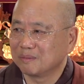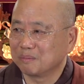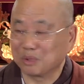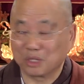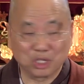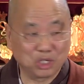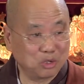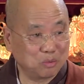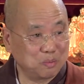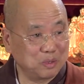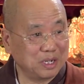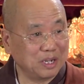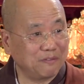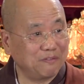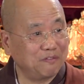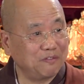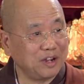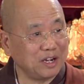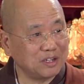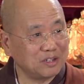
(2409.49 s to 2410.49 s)
Because you're being
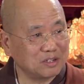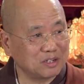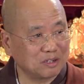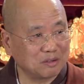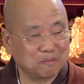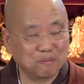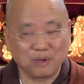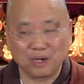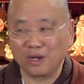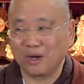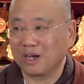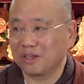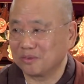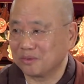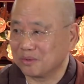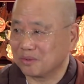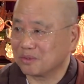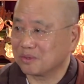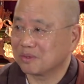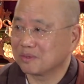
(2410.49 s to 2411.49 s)
affected by
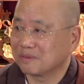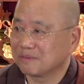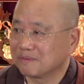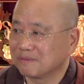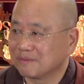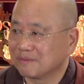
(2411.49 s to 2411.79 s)
others.